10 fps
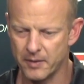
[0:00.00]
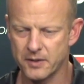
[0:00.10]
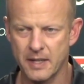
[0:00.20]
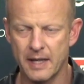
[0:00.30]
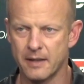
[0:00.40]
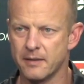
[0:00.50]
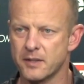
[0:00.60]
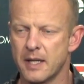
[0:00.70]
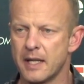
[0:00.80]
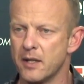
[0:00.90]
This guy, this
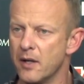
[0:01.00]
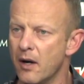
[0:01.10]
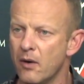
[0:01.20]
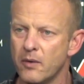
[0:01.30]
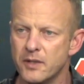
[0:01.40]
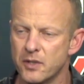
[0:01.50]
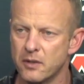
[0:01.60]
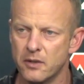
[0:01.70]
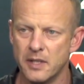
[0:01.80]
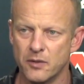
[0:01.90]
guy can go. He's a
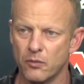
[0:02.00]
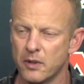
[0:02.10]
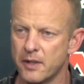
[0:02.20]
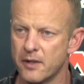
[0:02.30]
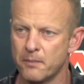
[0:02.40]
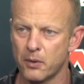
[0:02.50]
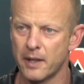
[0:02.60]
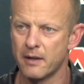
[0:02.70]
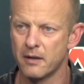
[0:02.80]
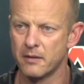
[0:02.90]
he's a really good
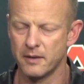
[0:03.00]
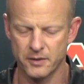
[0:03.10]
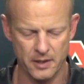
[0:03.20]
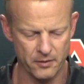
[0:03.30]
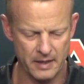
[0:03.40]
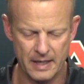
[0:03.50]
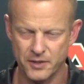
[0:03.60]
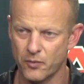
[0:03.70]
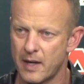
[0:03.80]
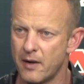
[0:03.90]
player, and there's other guys
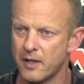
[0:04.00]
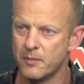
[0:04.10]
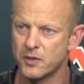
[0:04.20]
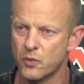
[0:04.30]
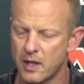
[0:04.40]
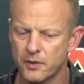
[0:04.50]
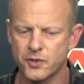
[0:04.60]
around him as well.